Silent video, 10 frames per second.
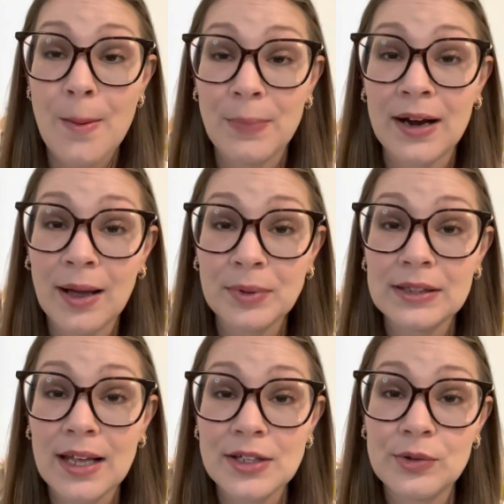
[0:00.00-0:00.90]
But I'm going to
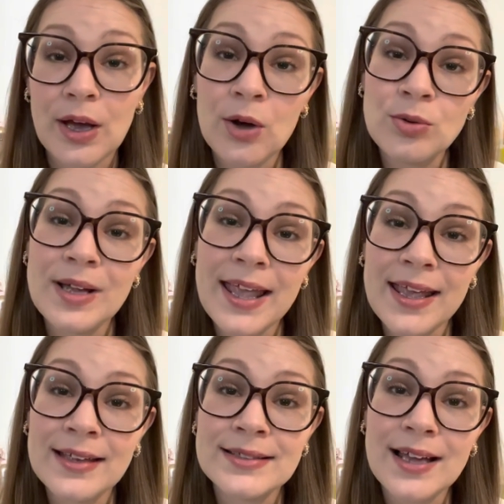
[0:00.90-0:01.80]
let you go,
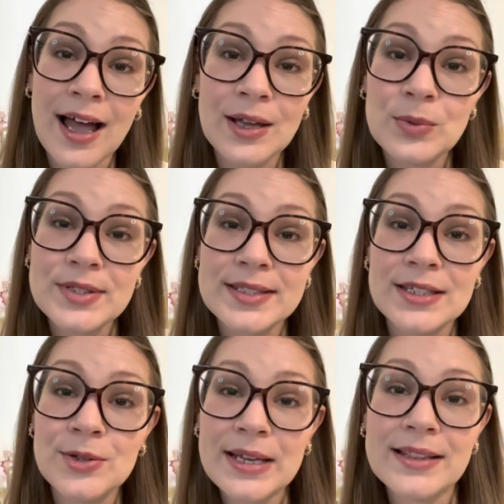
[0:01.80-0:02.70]
and I will see
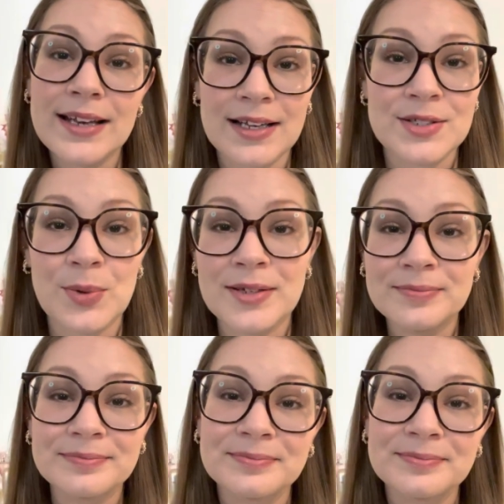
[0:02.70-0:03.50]
you in the next one.